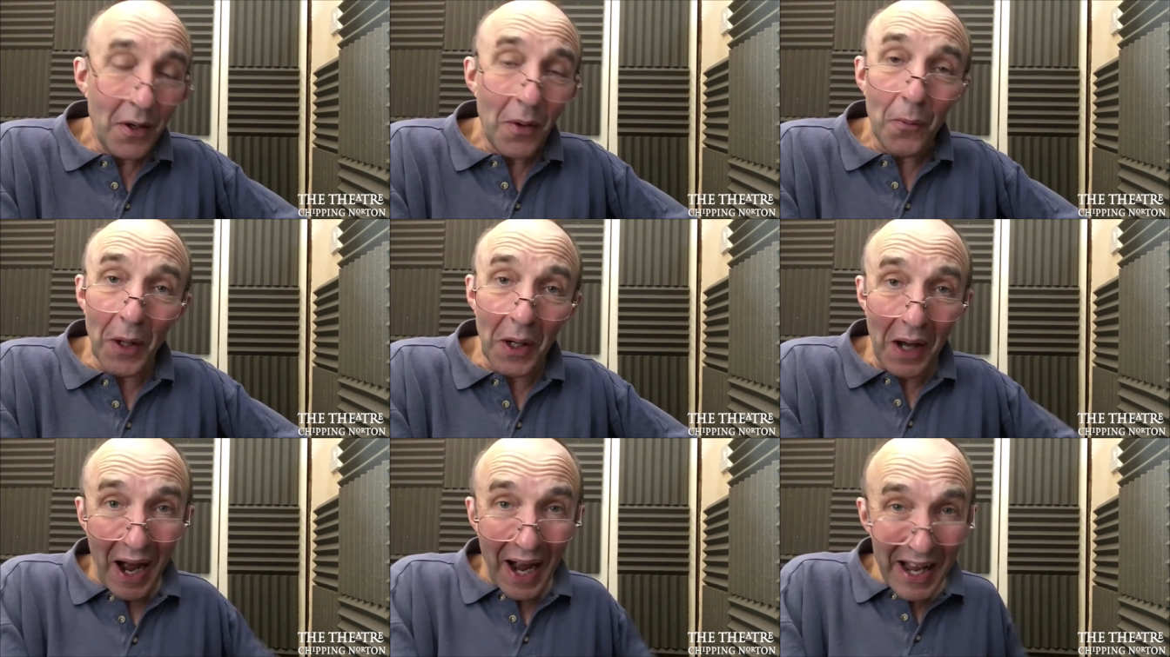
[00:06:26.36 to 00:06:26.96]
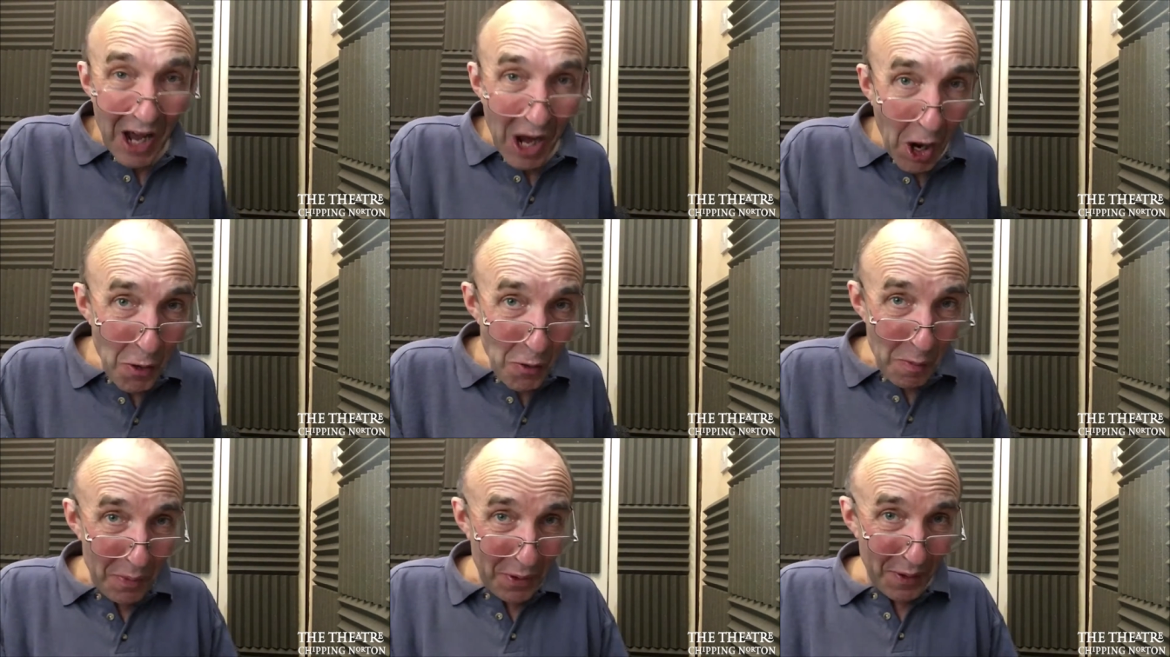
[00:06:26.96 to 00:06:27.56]
Well, I
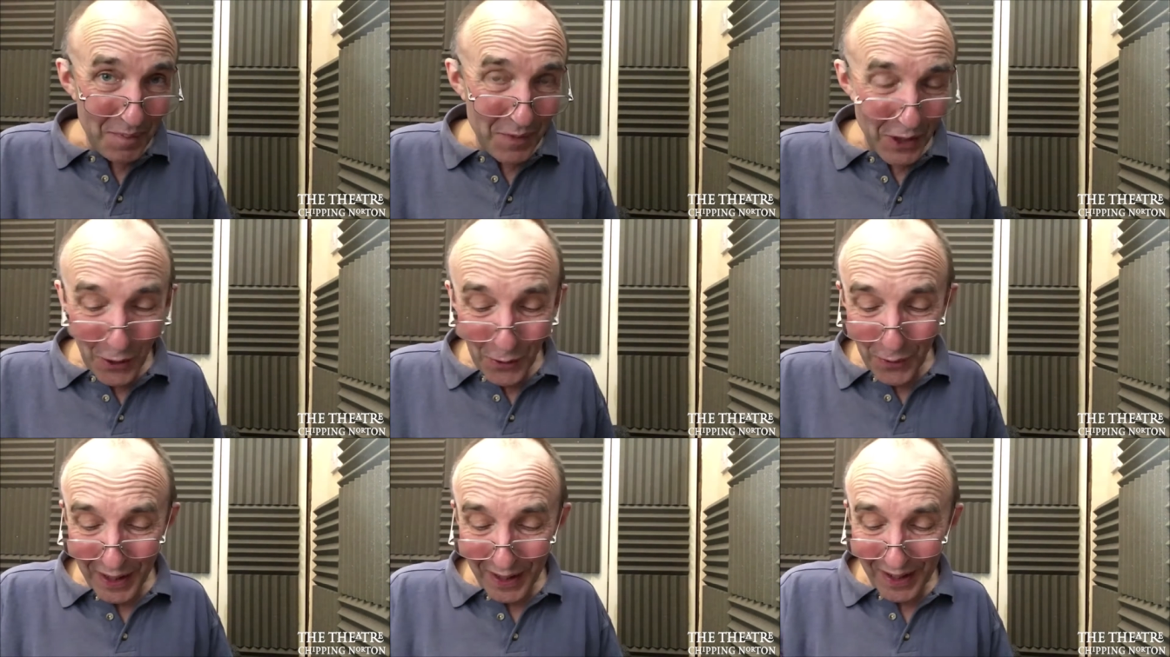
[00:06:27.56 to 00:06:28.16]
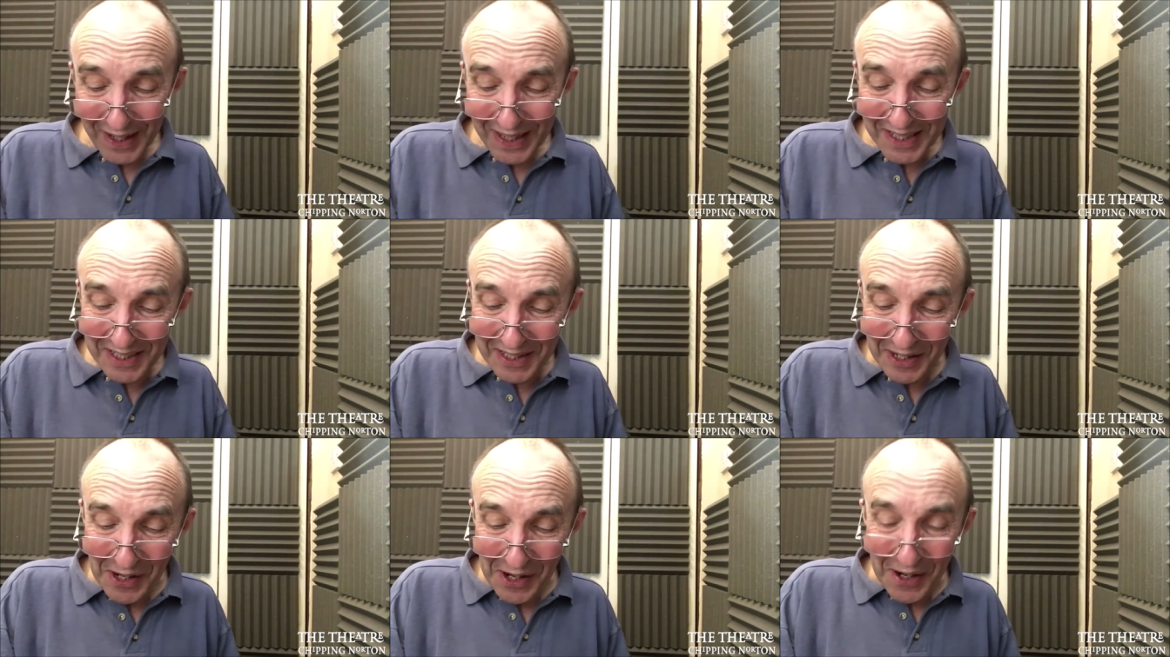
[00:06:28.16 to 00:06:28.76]
hope you realised